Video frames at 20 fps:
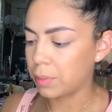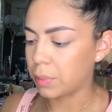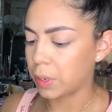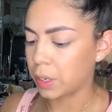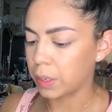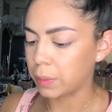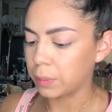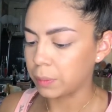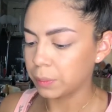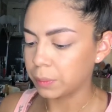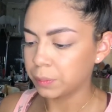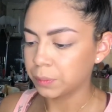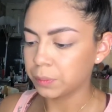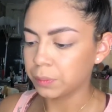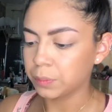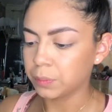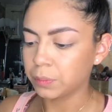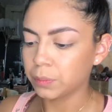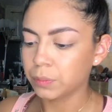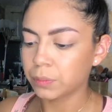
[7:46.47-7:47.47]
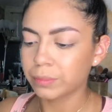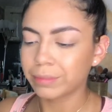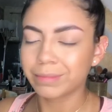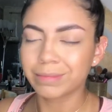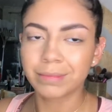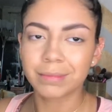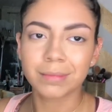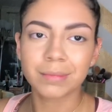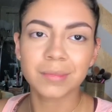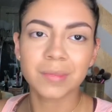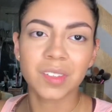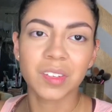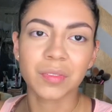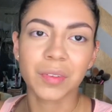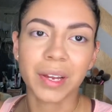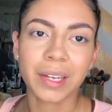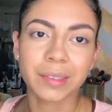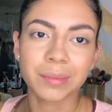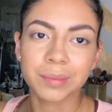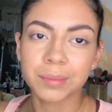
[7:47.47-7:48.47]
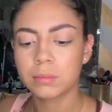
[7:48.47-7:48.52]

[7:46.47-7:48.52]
but it's fine.